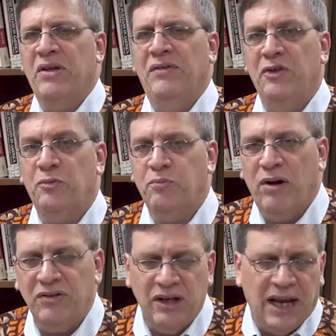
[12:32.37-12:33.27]
in this
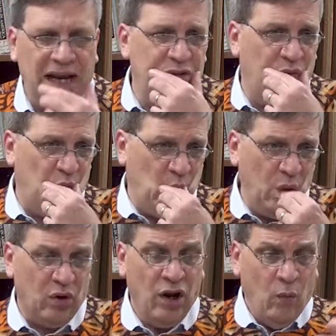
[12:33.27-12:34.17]
present age of the
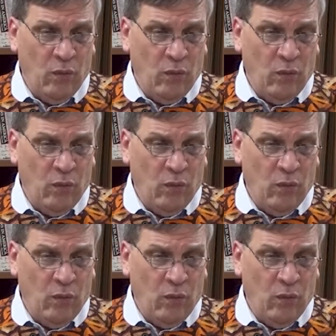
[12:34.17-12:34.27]
world.